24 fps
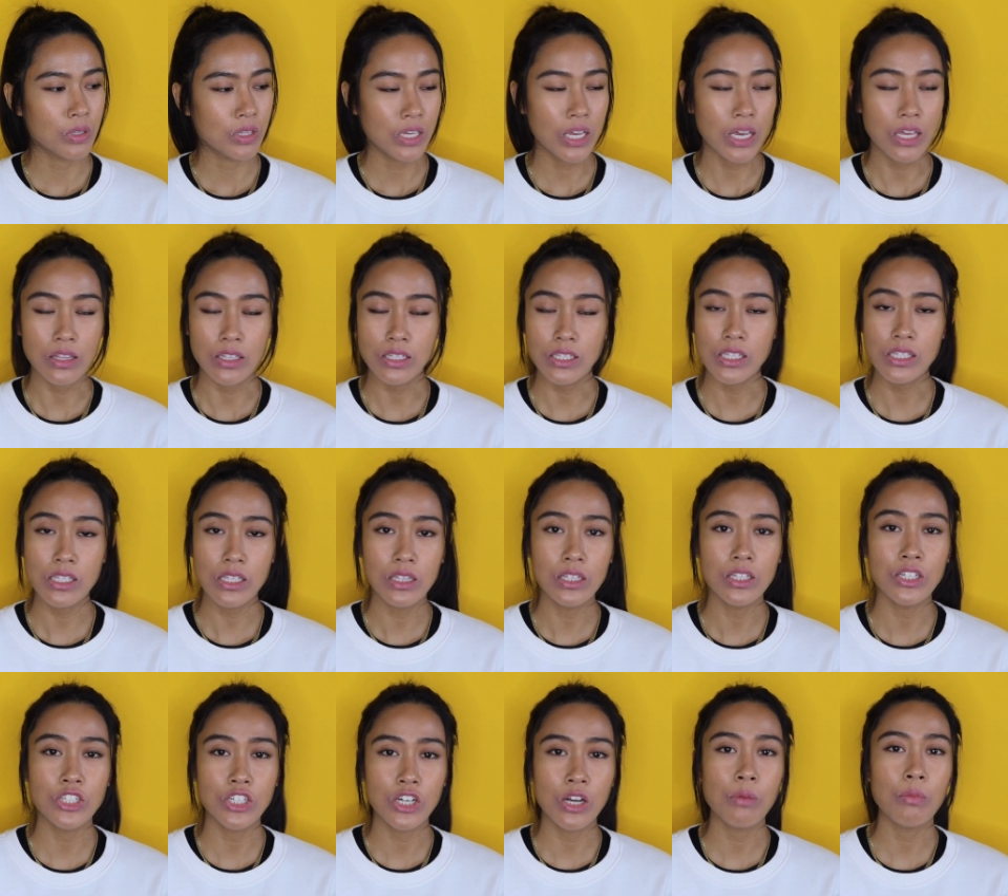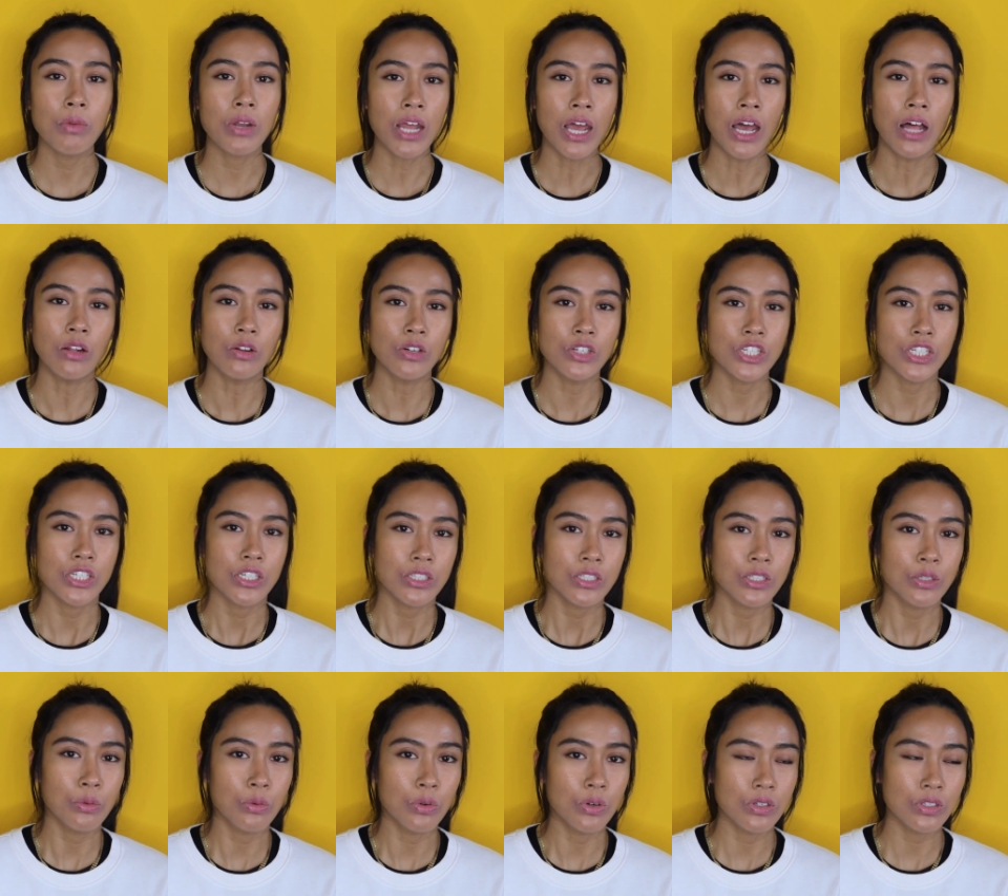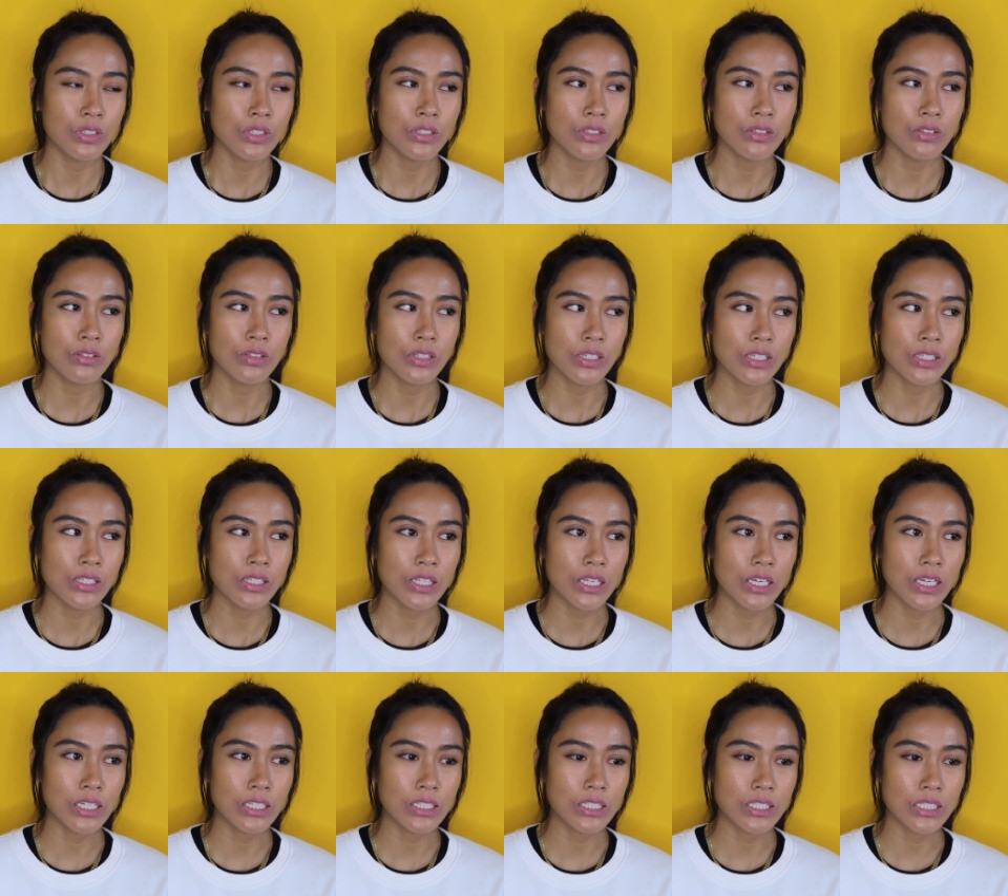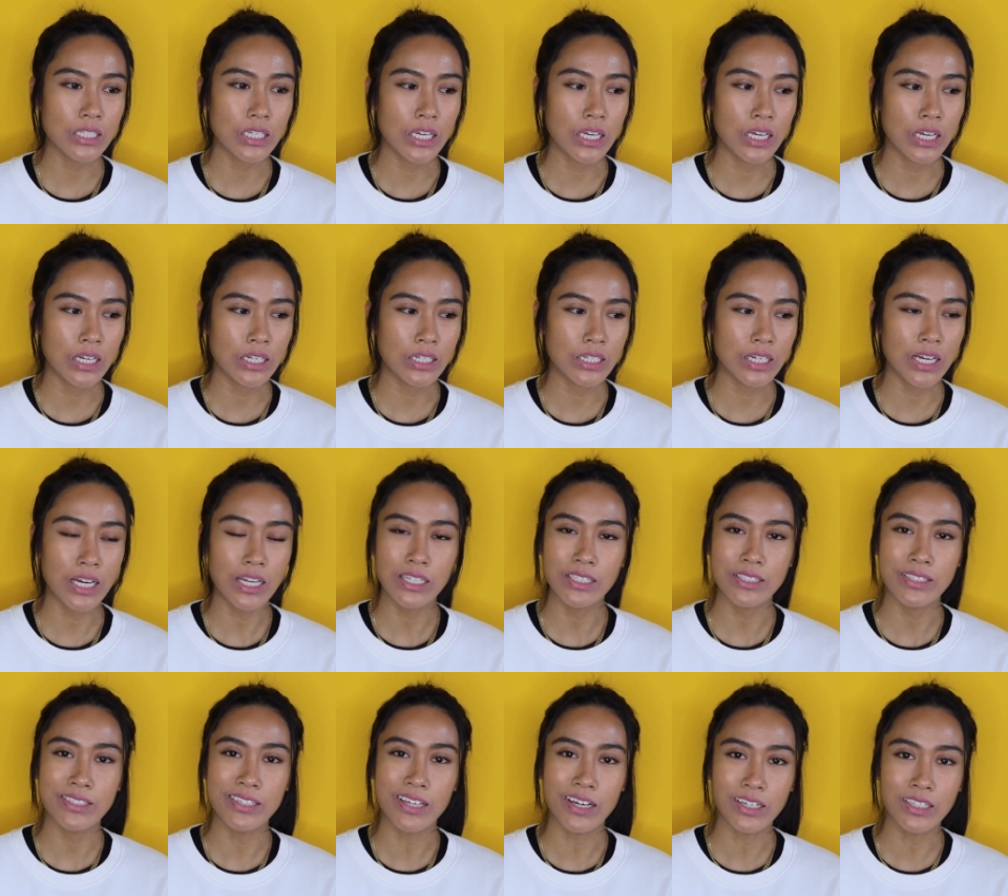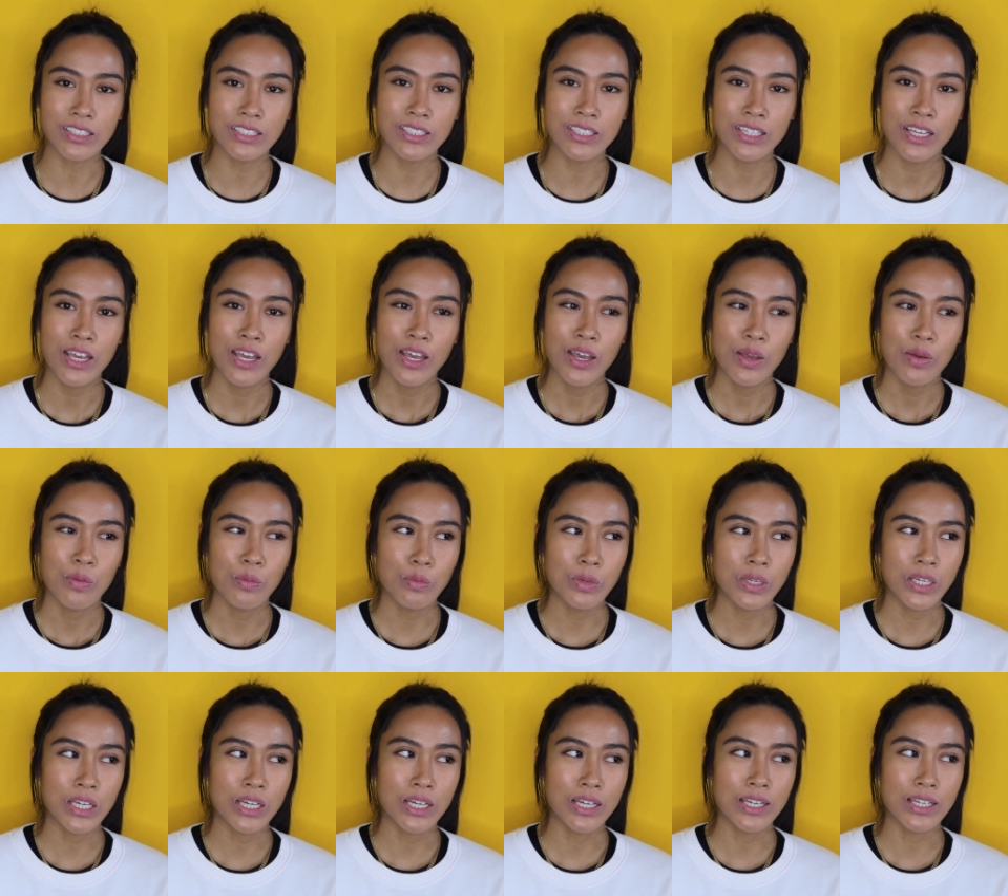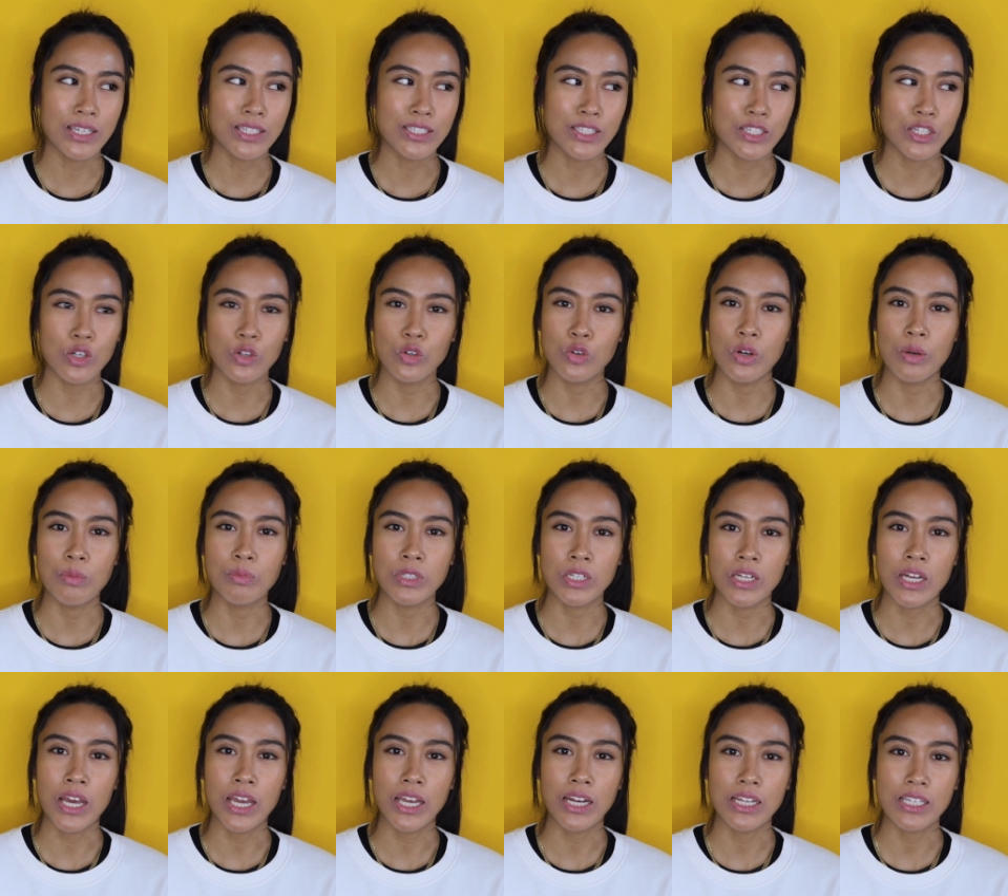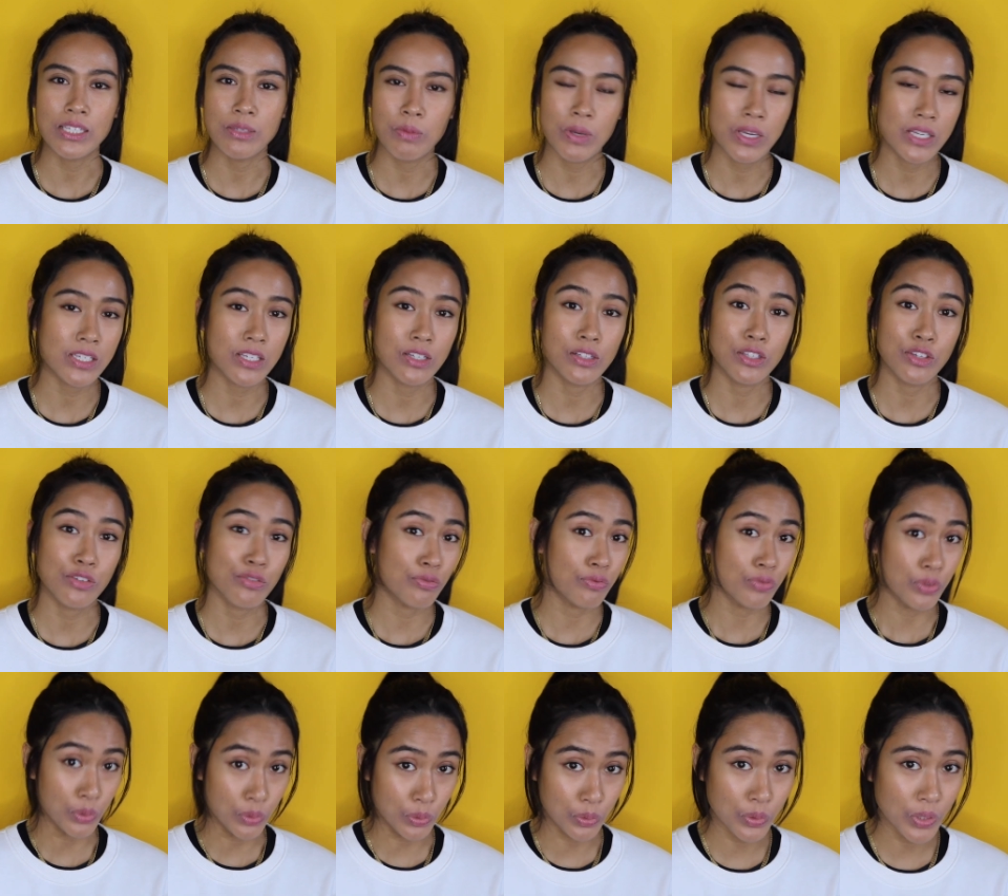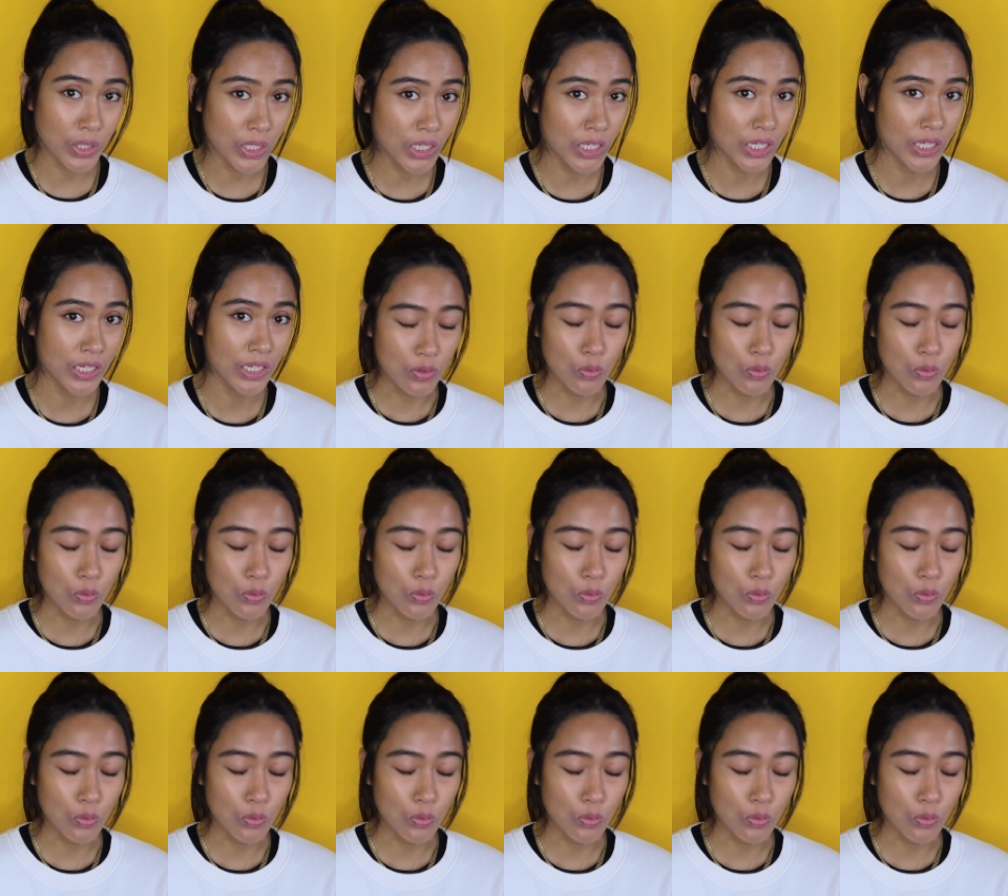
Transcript: yeah, this is a legitimate allergy towards these things, and it kind of sucks because your kryptonite is basically food.